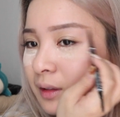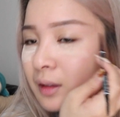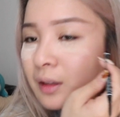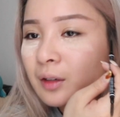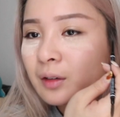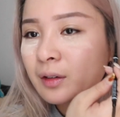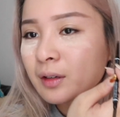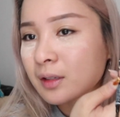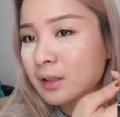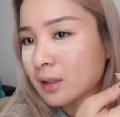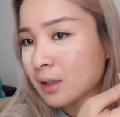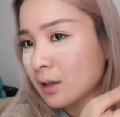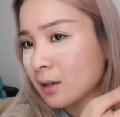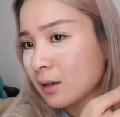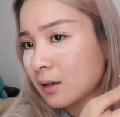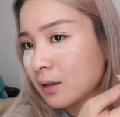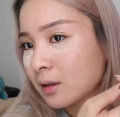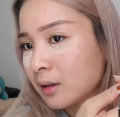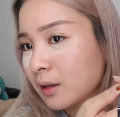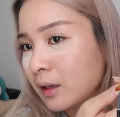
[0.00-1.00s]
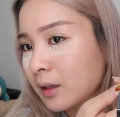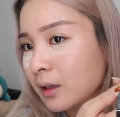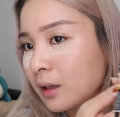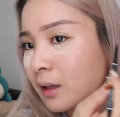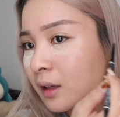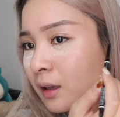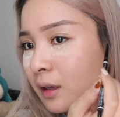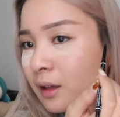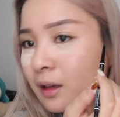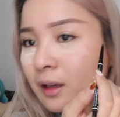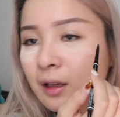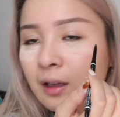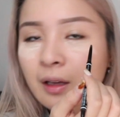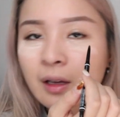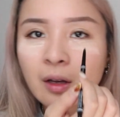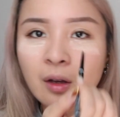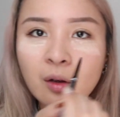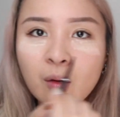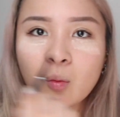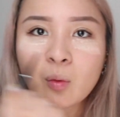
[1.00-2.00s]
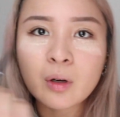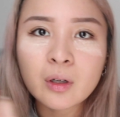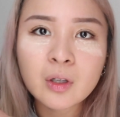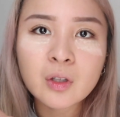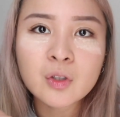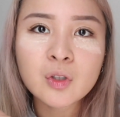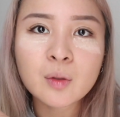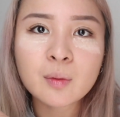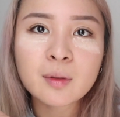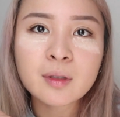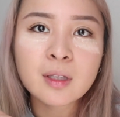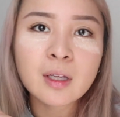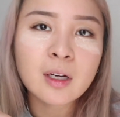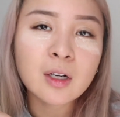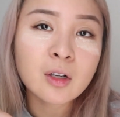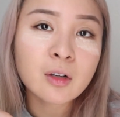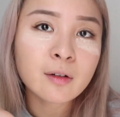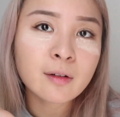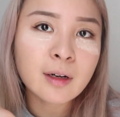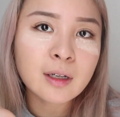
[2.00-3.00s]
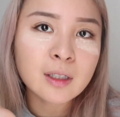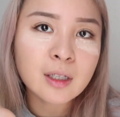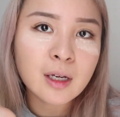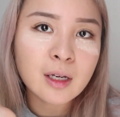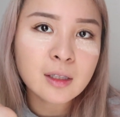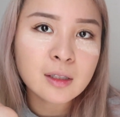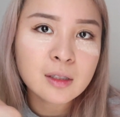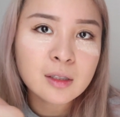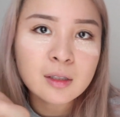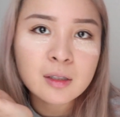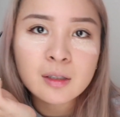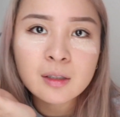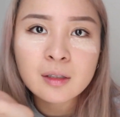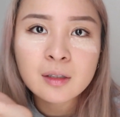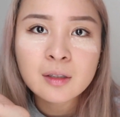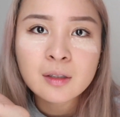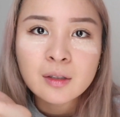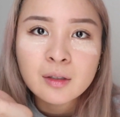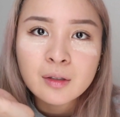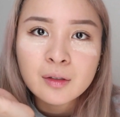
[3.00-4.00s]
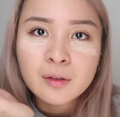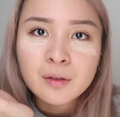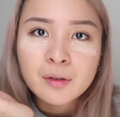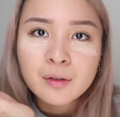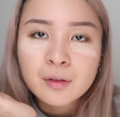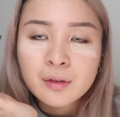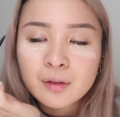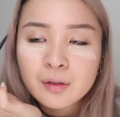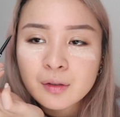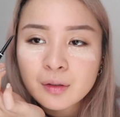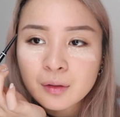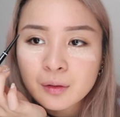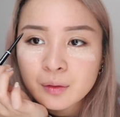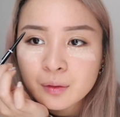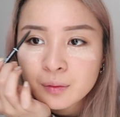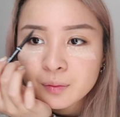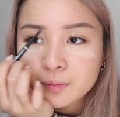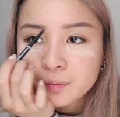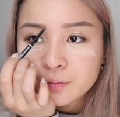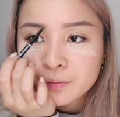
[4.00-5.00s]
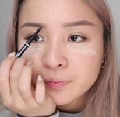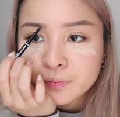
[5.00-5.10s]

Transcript: there isn't like a 100% correct answer. So